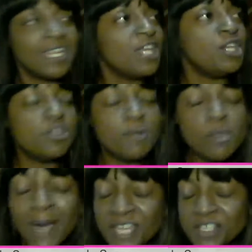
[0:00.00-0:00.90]

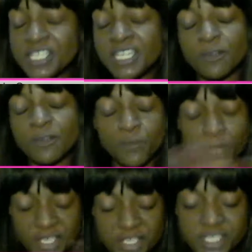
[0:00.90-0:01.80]
you might just need a
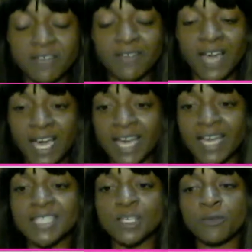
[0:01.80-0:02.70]
fresh set of
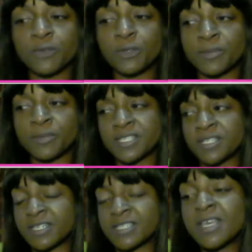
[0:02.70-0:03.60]
eyes over your
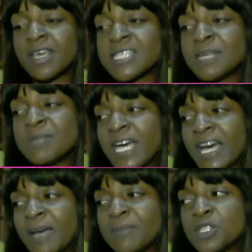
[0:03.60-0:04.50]
business.
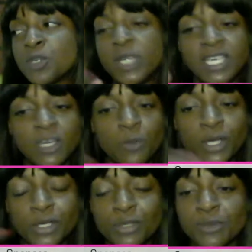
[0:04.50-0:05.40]
Sometimes tweaking
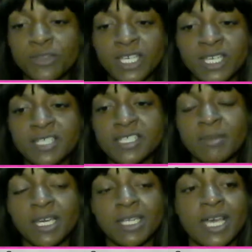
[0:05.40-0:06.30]
one or two things can
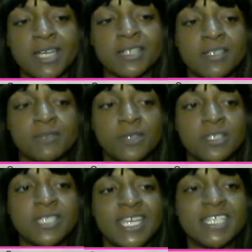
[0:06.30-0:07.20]
make a lot of
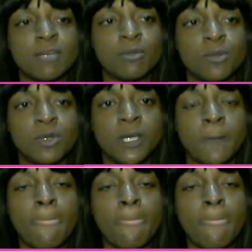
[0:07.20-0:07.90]
difference. That's number one.